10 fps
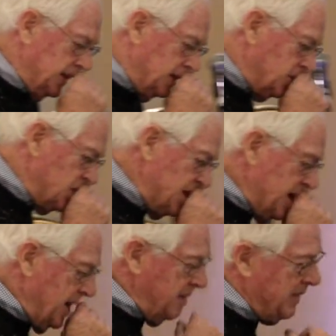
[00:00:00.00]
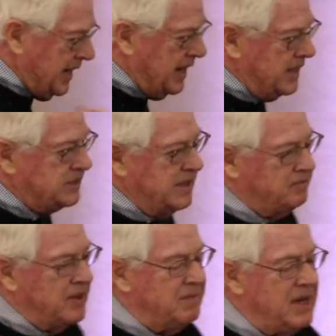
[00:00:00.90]
by that I
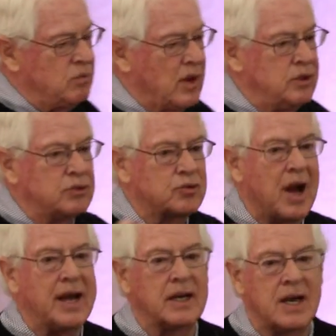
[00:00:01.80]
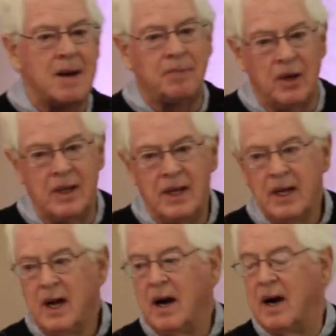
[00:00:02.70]
simply mean when you try and couple,
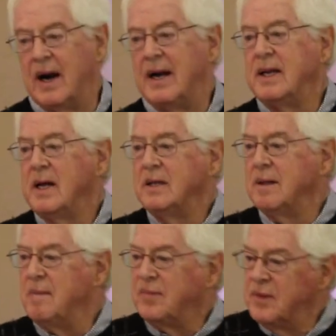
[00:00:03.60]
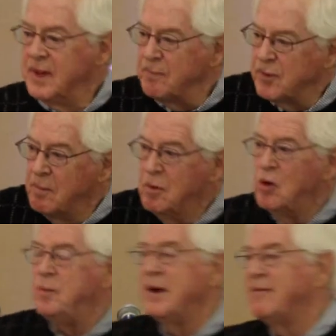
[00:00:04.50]
all right, the
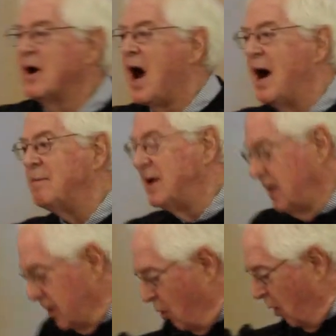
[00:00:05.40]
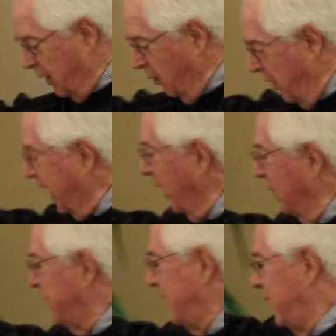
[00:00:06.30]
movement of a Common Core
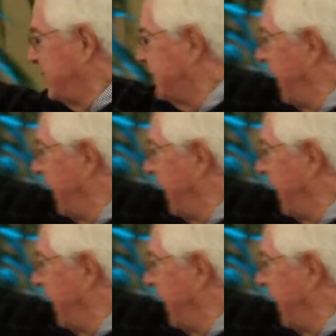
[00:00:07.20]
curricular piece